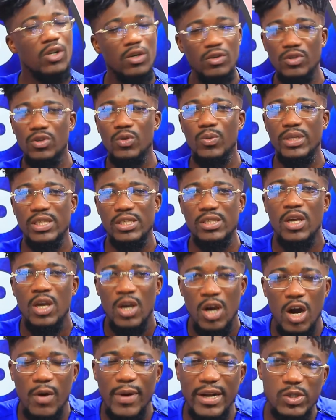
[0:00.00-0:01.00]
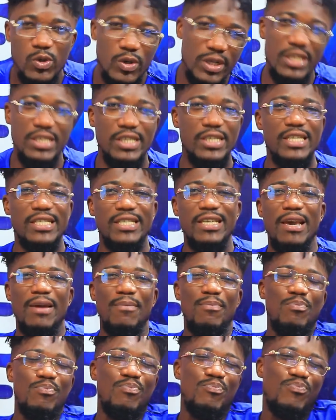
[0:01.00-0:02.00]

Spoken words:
Don't do it. Exactly. All right, so this is just a